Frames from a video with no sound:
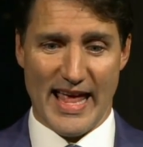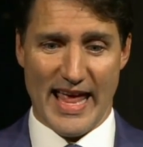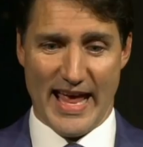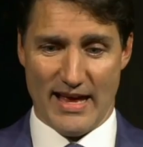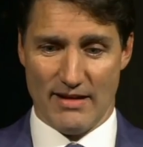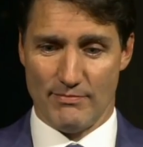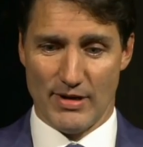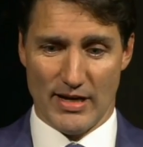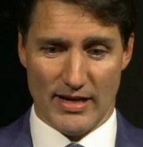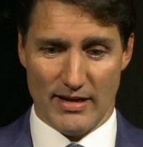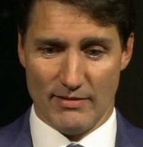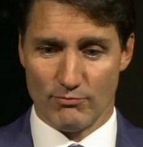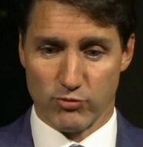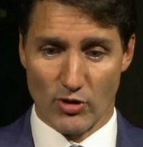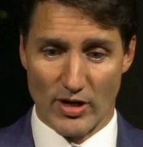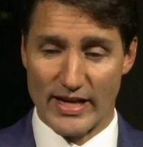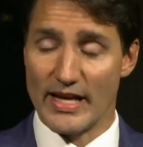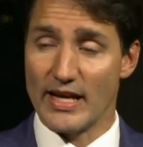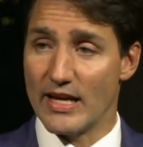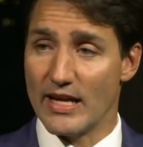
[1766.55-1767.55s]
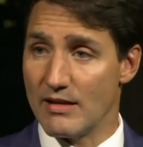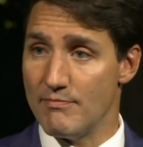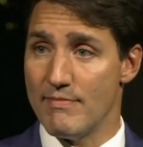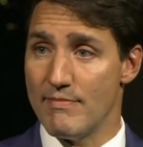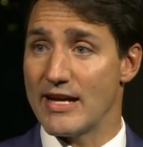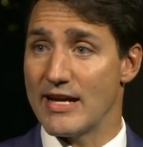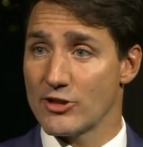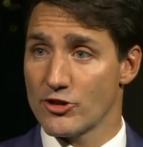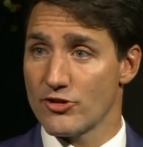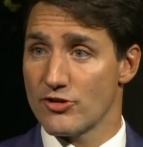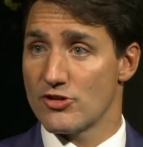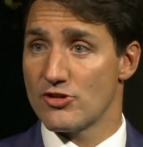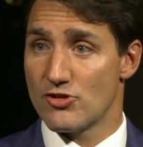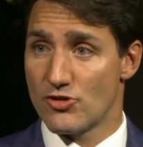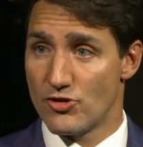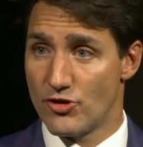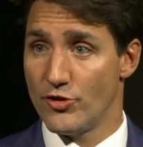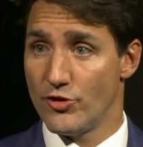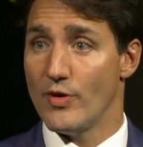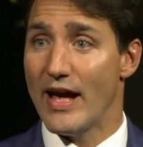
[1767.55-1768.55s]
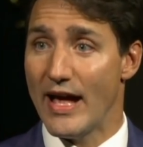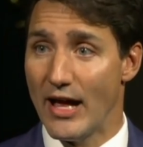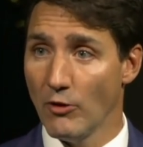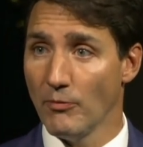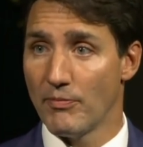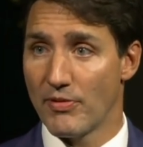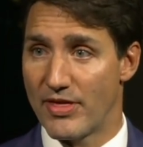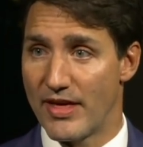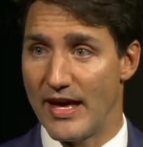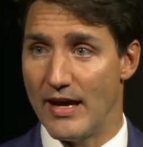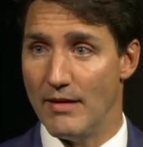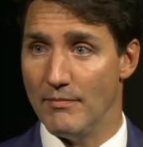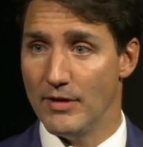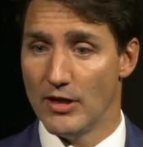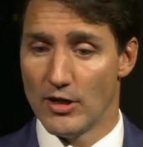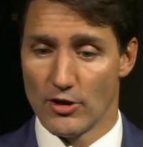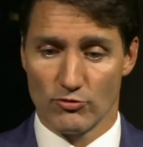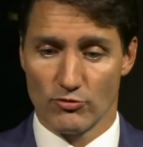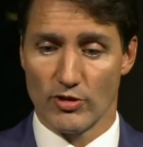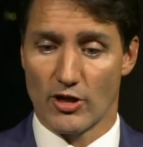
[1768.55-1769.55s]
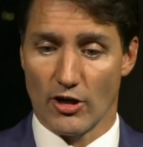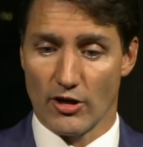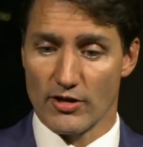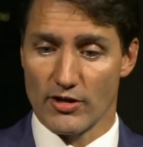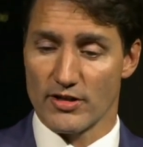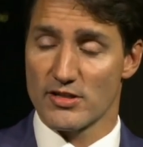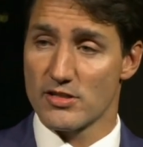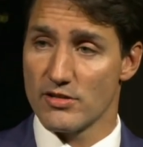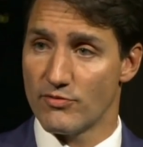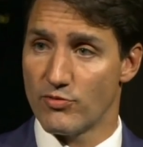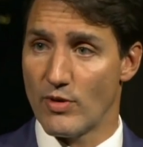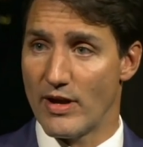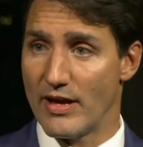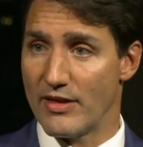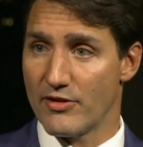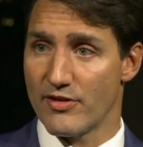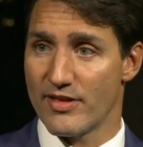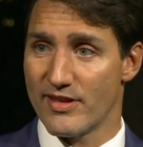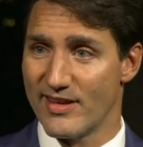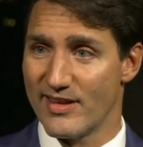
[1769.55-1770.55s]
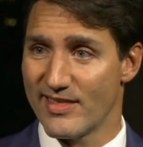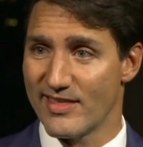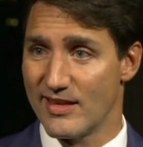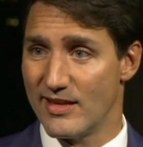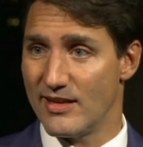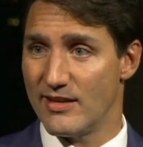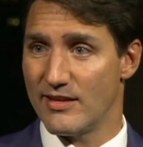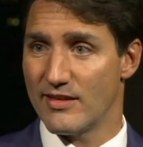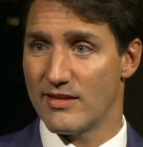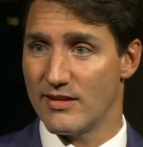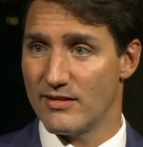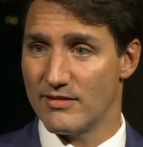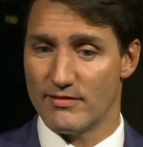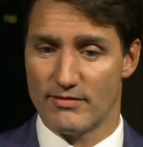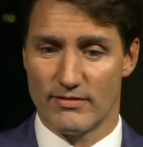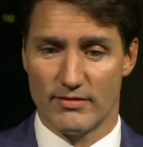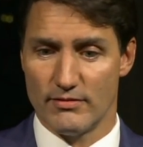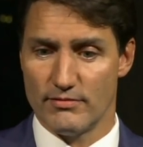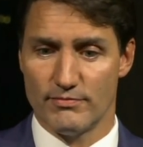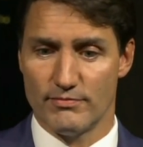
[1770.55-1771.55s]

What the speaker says: and by bringing in measures to help them regardless of whether the